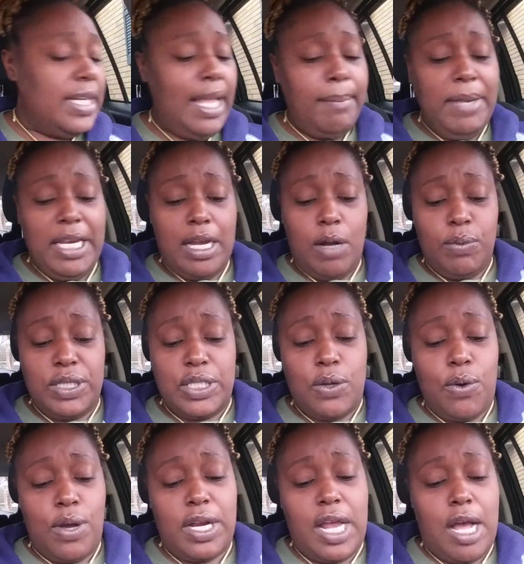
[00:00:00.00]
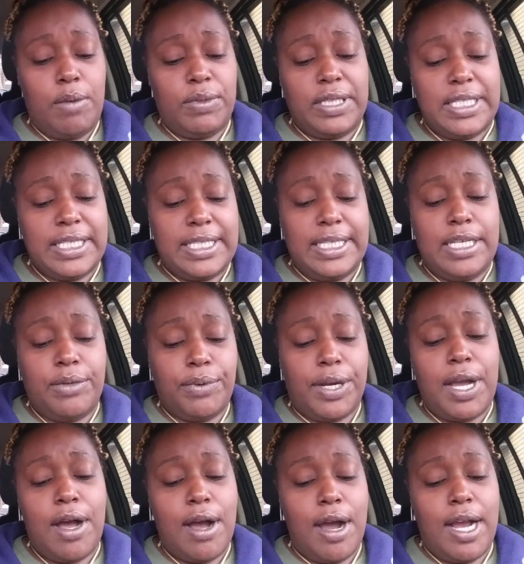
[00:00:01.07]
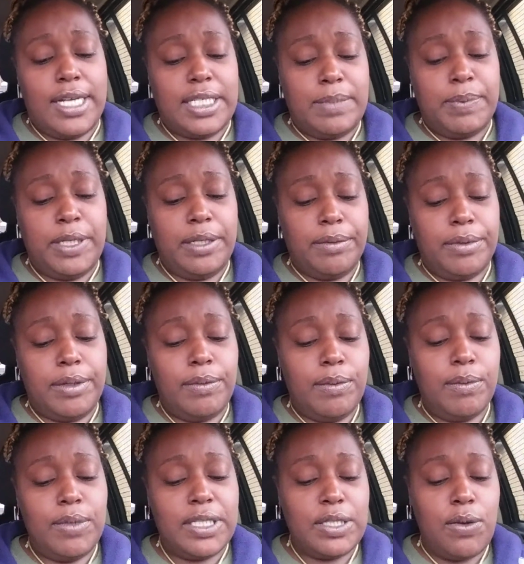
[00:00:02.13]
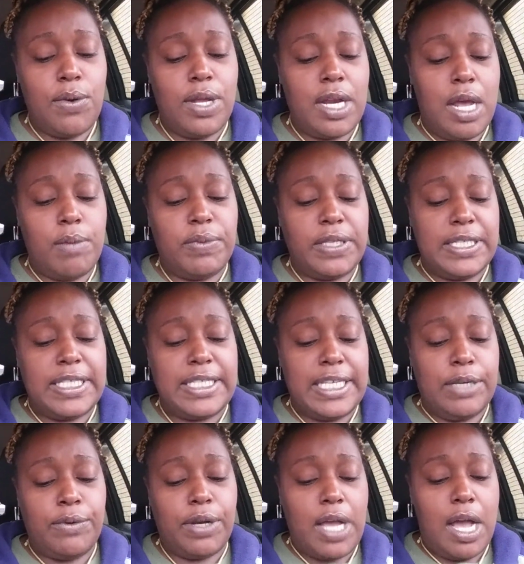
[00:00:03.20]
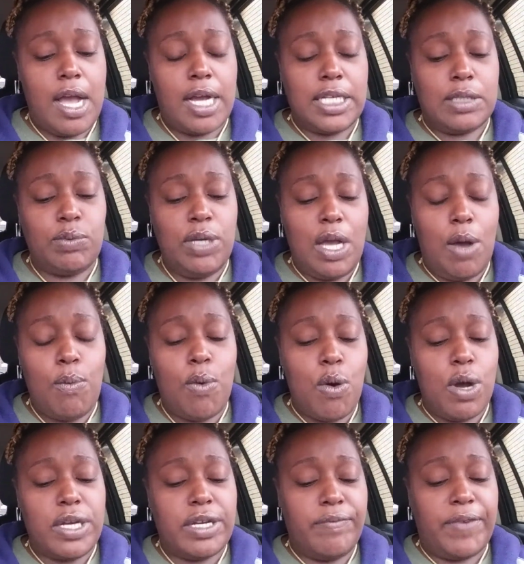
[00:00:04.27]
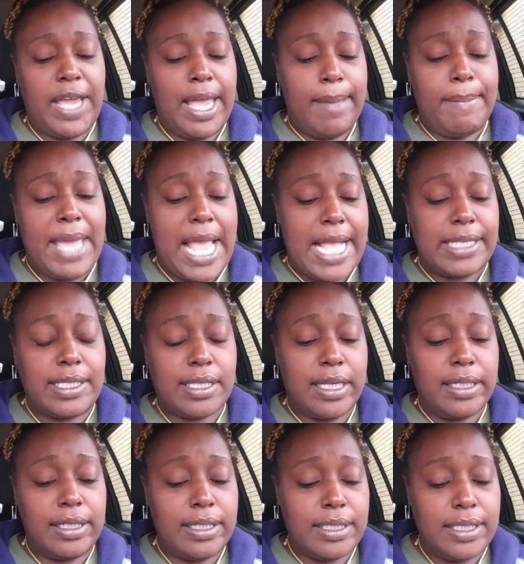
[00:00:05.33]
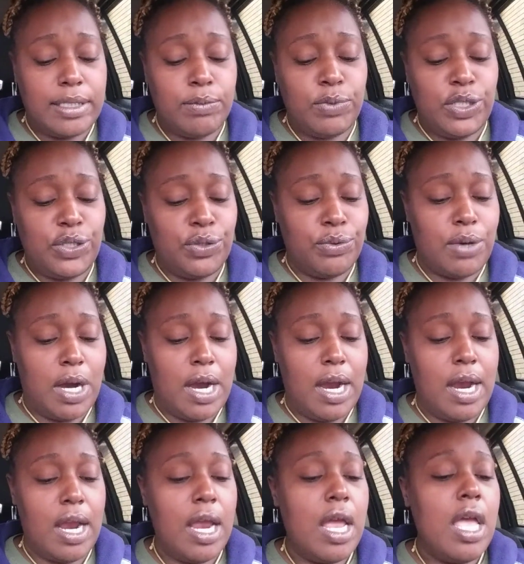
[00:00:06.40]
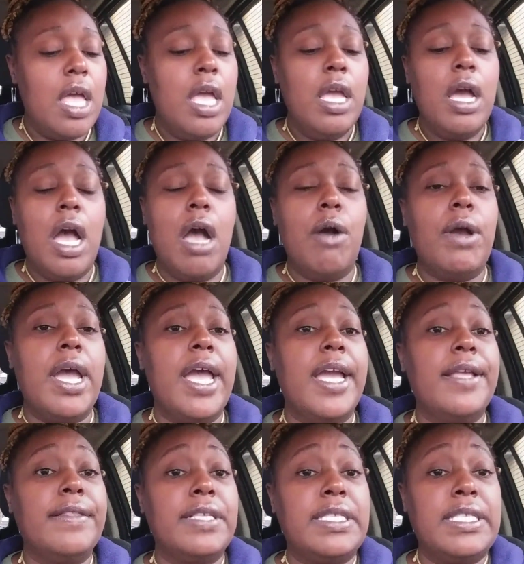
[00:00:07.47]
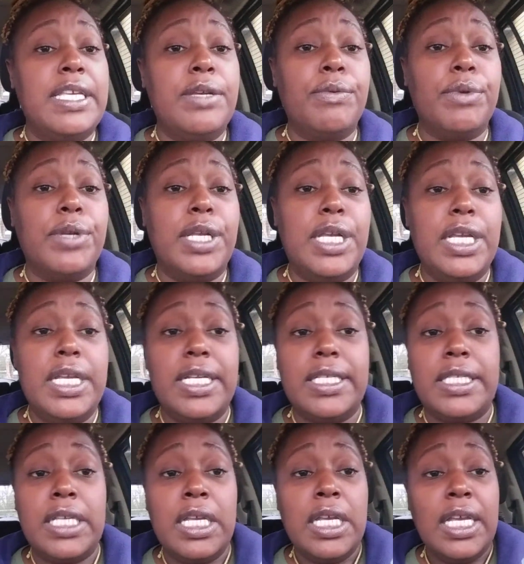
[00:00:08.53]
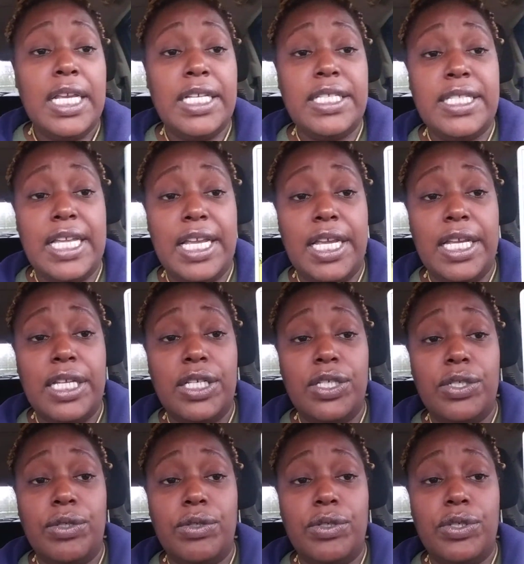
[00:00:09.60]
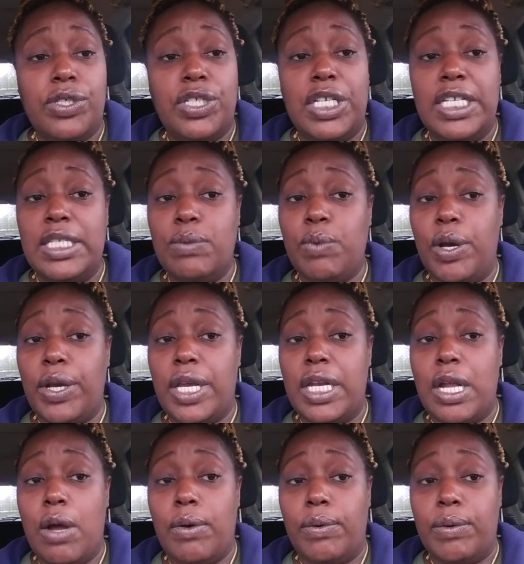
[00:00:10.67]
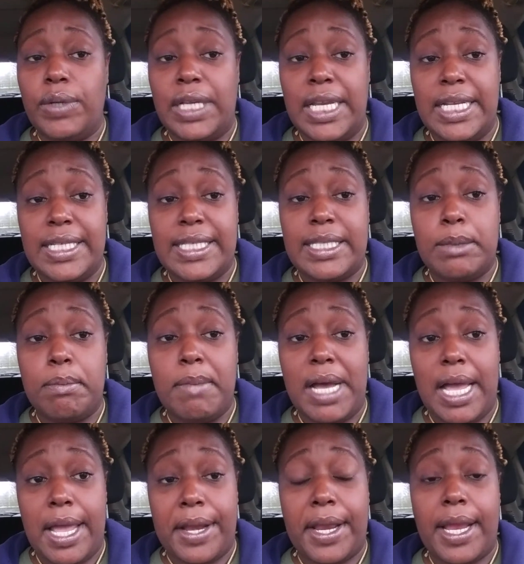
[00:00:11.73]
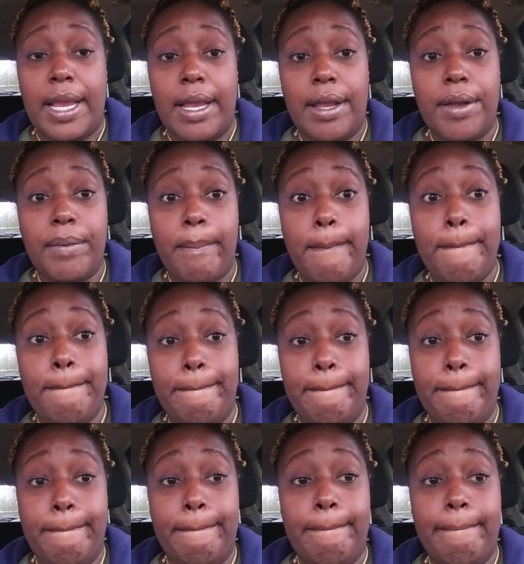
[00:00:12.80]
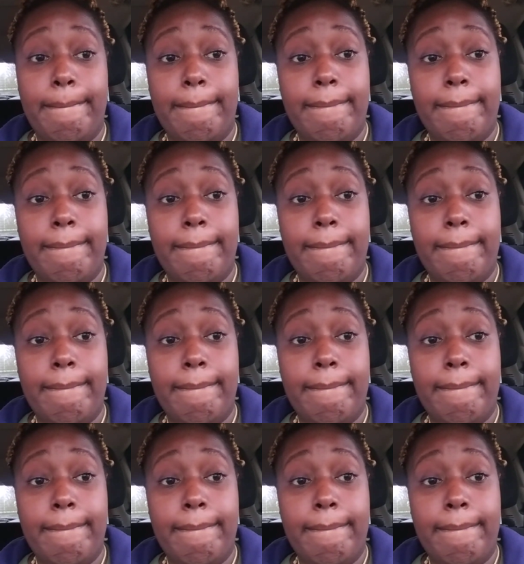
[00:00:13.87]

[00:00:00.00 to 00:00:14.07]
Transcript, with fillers: Let me know what's going on with this secret car spirit. What's going on with this secret car? Because we're going to warn divine masculines. We sure are. Okay, the secret is, is that she's working on getting some money. Mm-hmm.